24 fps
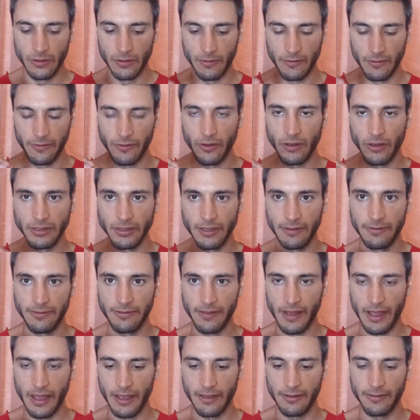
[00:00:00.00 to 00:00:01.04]

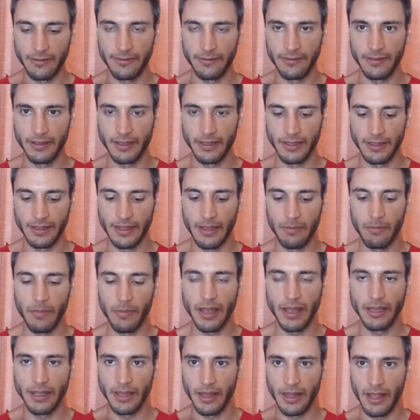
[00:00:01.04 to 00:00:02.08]
45, the
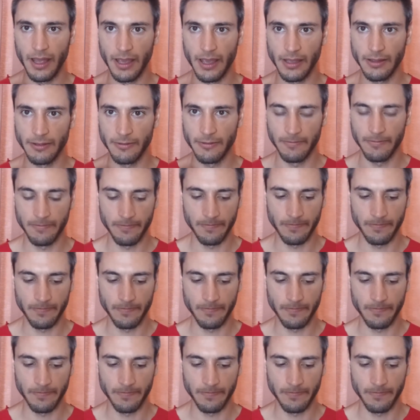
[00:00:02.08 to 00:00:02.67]
money line